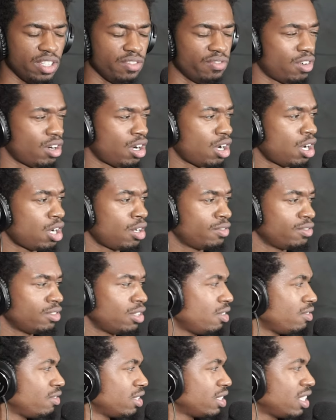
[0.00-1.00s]
evolved
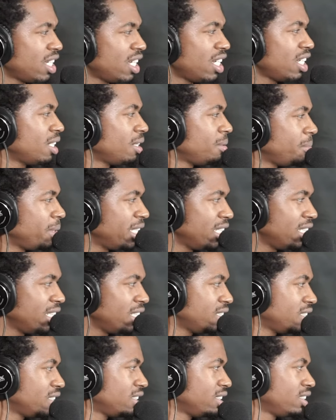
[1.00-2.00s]
over time,
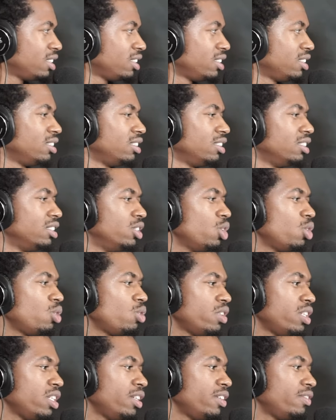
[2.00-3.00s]
man, just
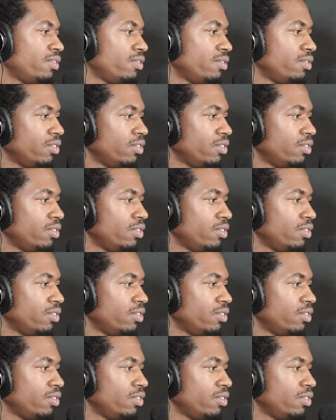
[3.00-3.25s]
doing it.